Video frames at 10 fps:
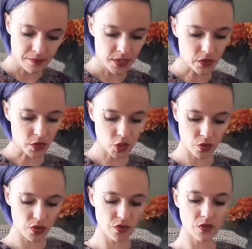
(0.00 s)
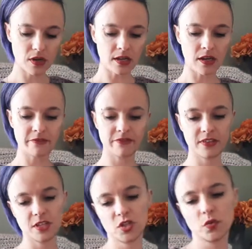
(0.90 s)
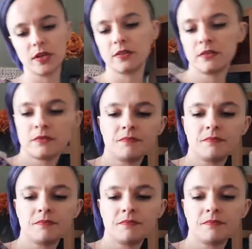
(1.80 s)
So I'll show you an unfinished one.